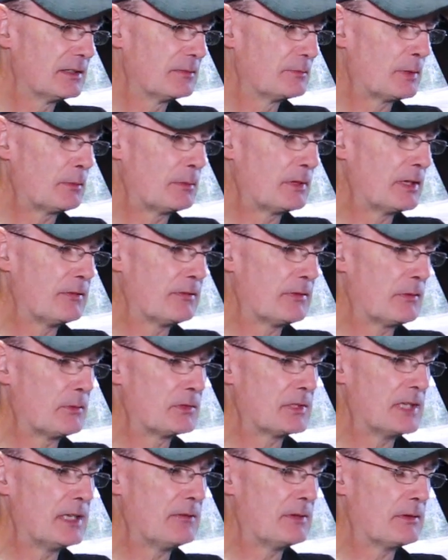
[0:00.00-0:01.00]
probably
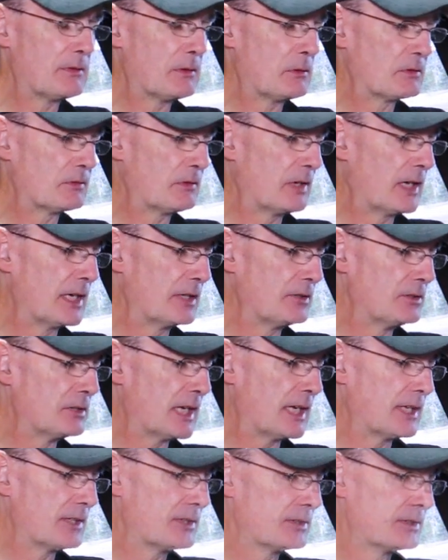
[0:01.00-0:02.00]
even if I was flying
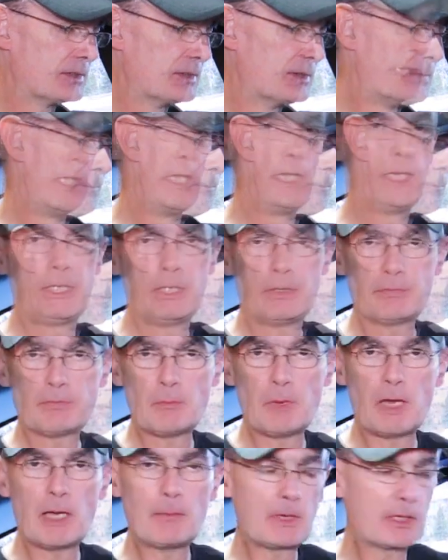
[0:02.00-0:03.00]
jets. For
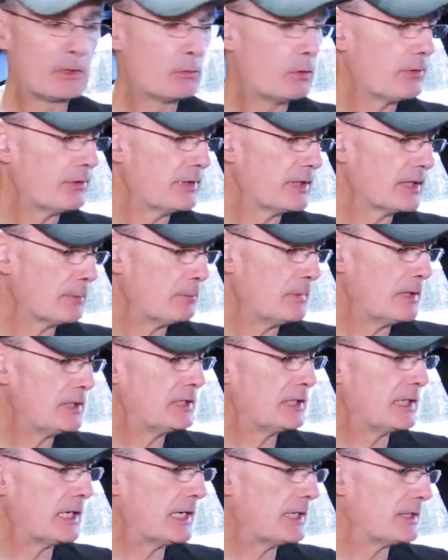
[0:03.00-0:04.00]
my money, one thing that
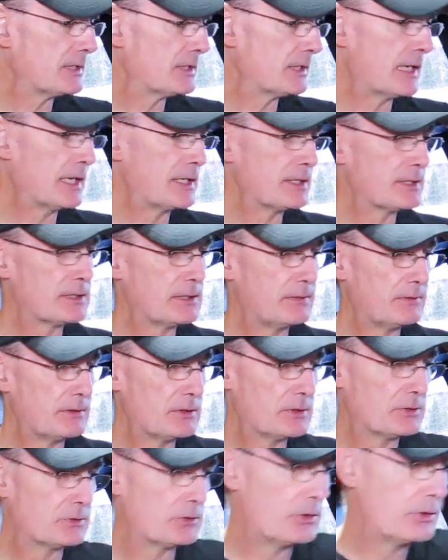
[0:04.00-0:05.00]
mitigates against, if I just show